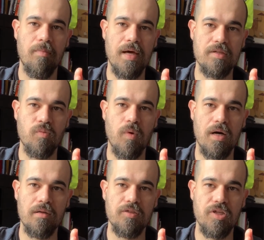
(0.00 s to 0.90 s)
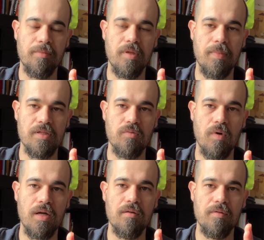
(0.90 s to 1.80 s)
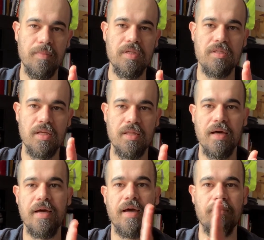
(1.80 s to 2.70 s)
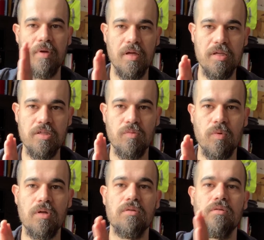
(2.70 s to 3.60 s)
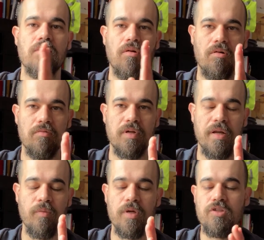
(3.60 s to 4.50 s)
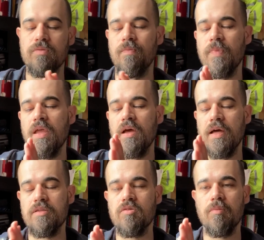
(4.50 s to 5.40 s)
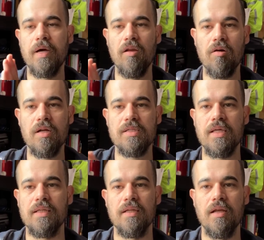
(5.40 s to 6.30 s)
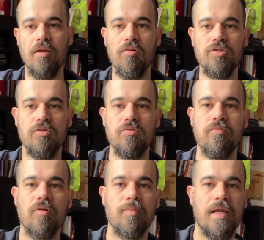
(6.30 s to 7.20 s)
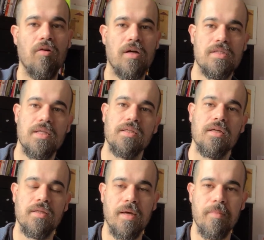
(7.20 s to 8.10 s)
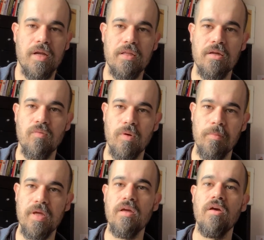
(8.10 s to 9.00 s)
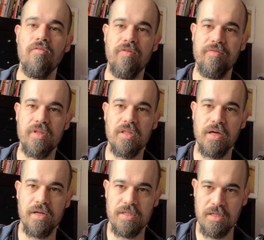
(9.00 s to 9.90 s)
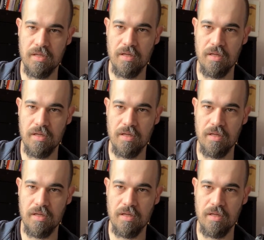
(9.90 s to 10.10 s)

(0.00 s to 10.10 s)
plus 1 in GMT plus 1, it means that I am eastward of Greenwich, and so my local standard, the longitude for my local standard time meridian will be 15 degrees